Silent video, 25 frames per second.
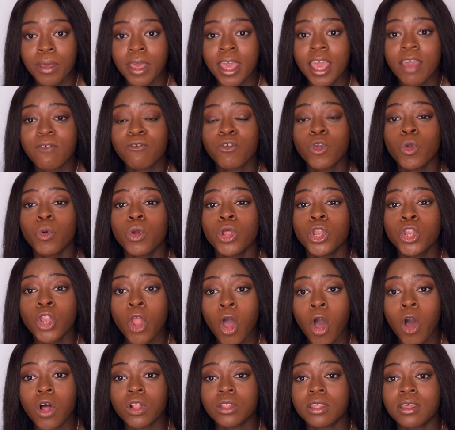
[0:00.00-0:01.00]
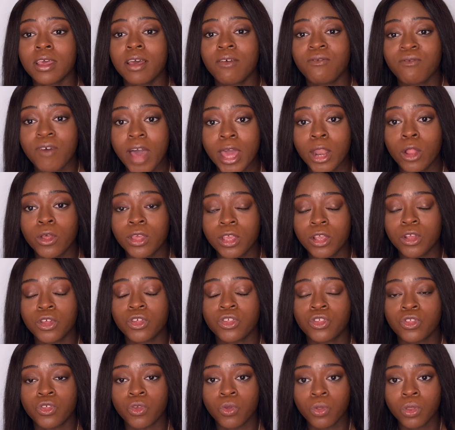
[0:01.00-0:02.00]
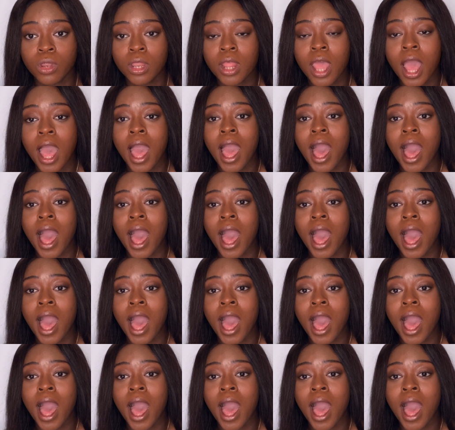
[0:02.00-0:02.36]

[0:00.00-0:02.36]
If you are not a final year student,